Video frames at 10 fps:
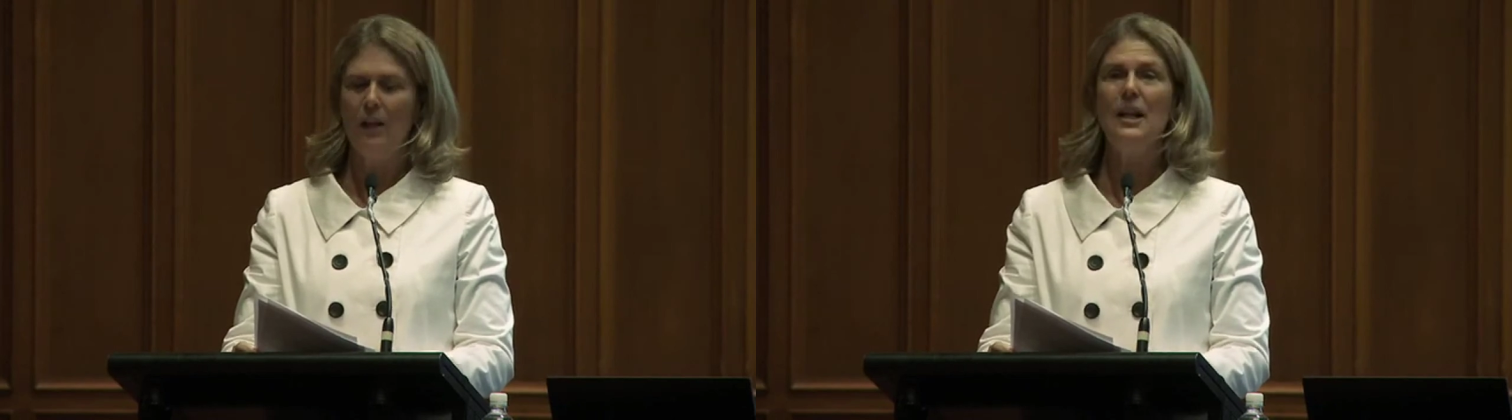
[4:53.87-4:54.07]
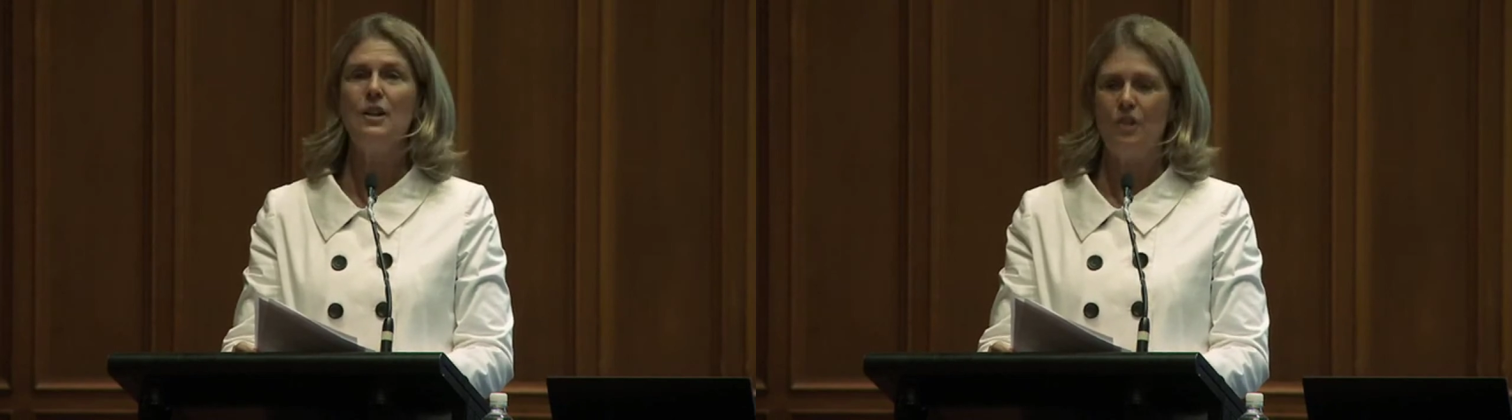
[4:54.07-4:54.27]

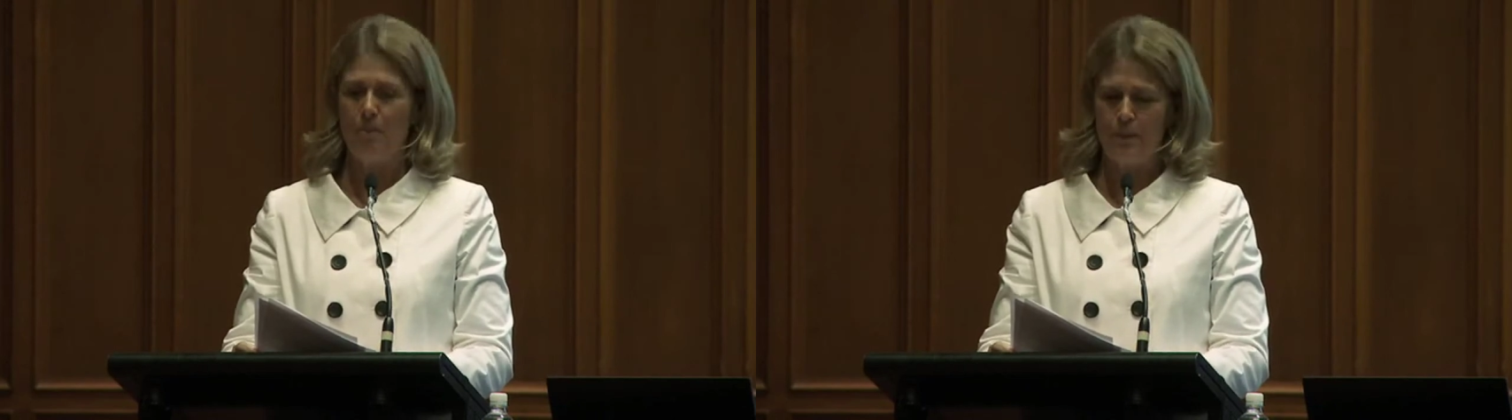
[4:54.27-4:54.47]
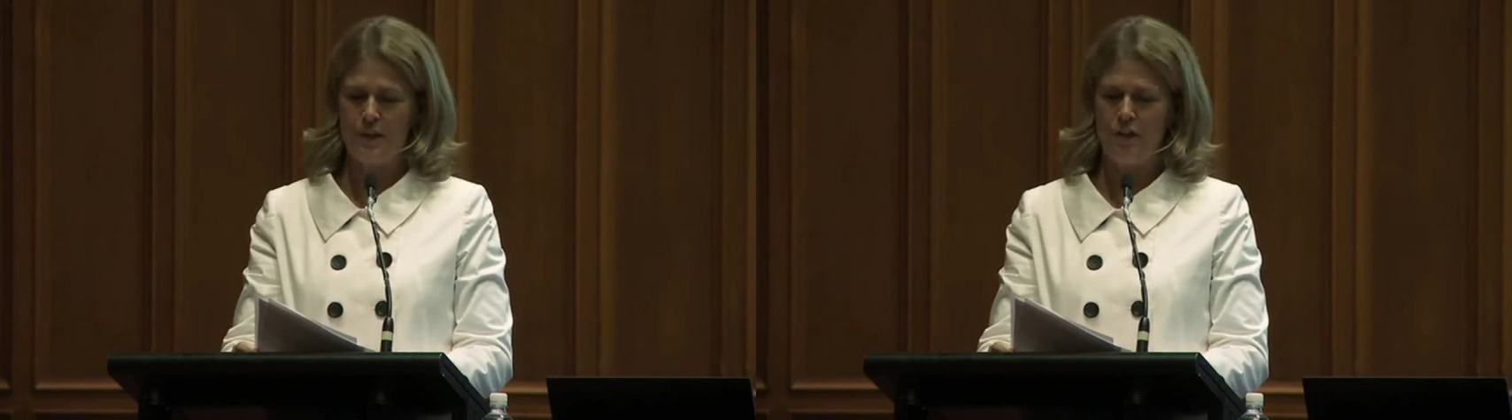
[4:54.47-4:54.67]

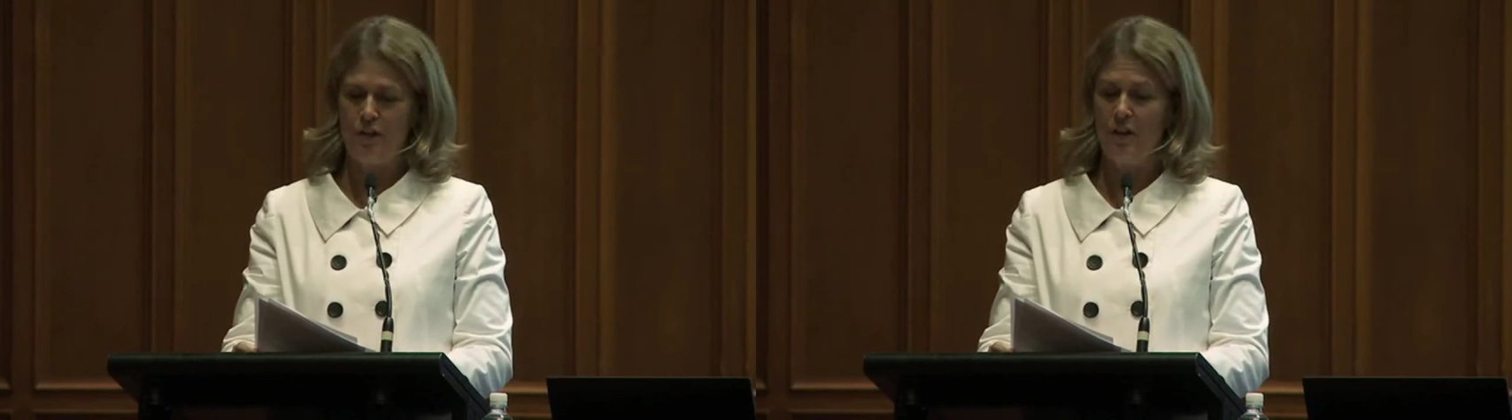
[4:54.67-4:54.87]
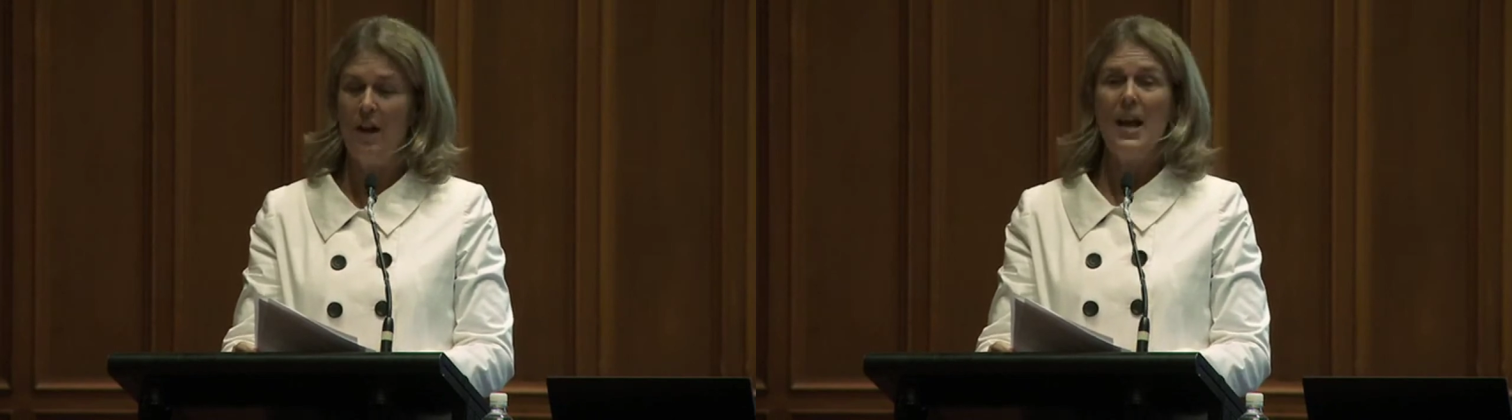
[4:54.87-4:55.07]
leadership
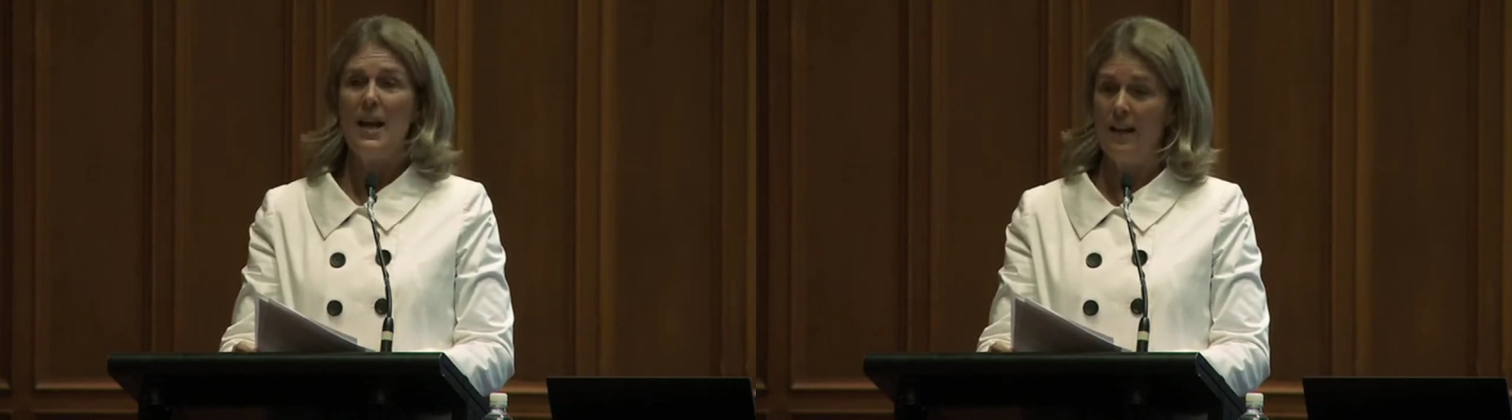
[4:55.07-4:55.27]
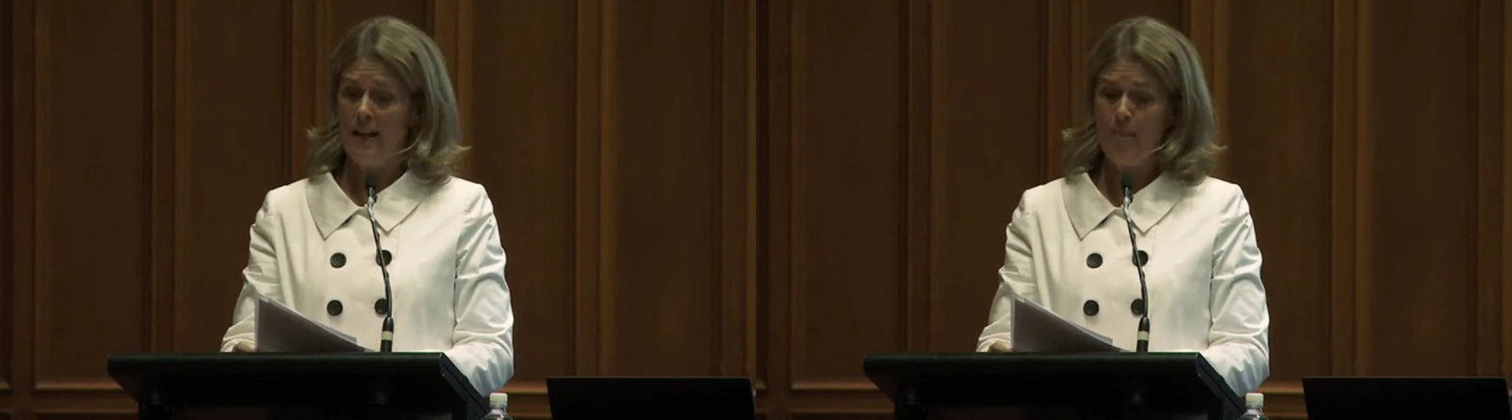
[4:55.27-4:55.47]
position
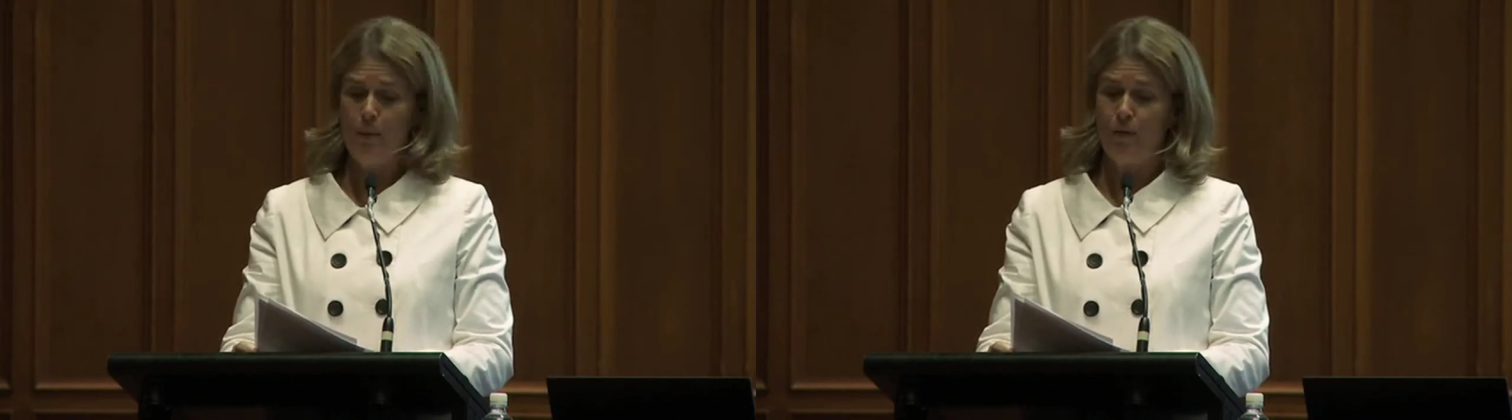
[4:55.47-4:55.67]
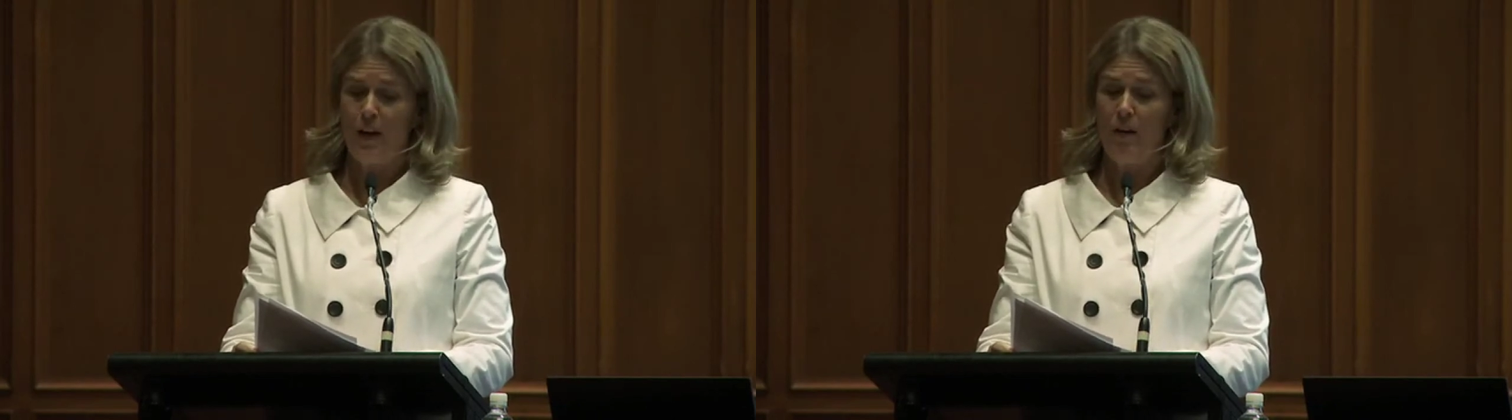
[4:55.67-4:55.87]
in a number
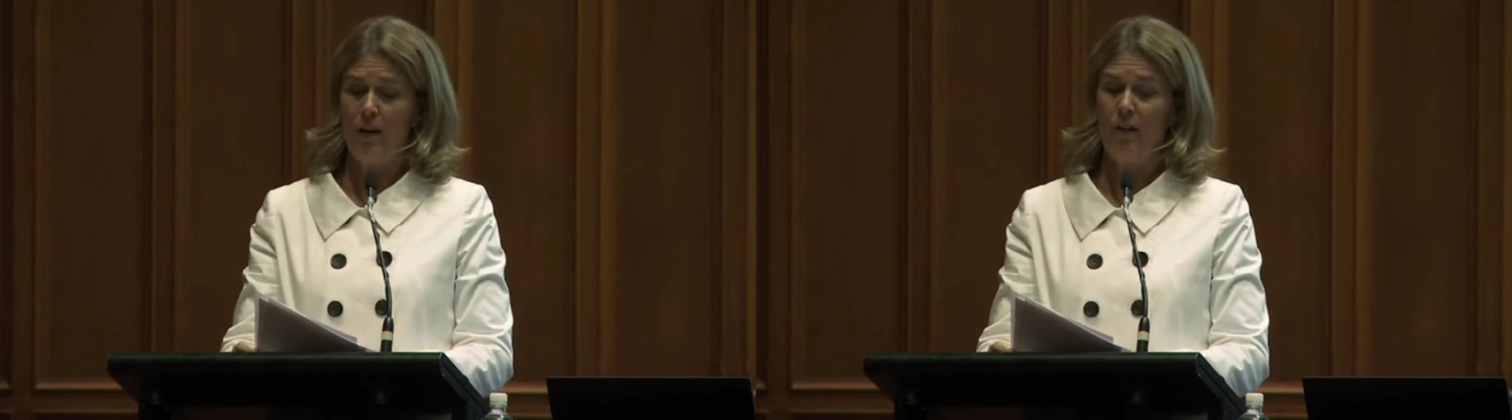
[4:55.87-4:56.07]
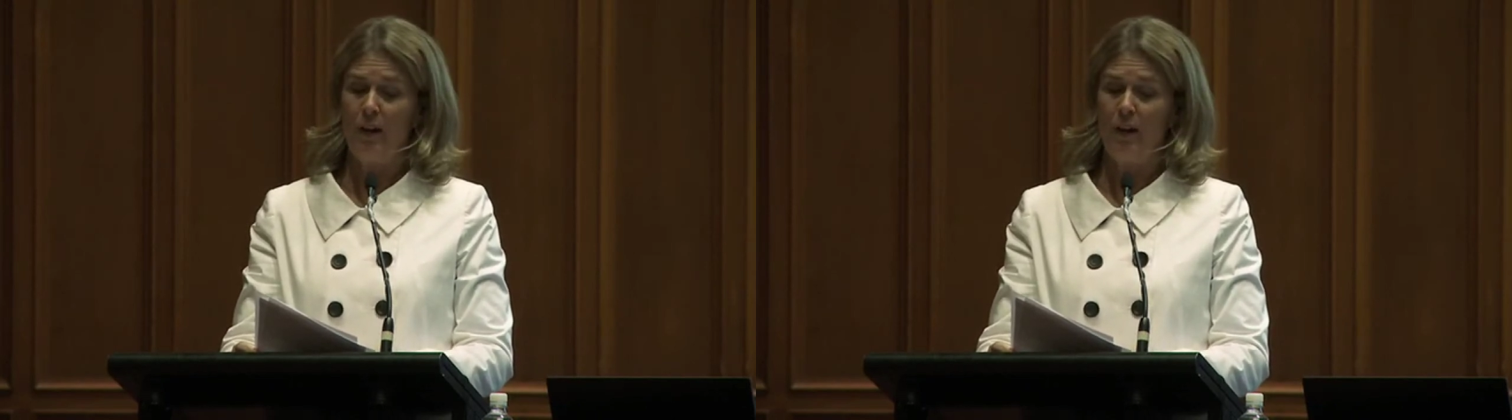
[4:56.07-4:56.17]
of areas,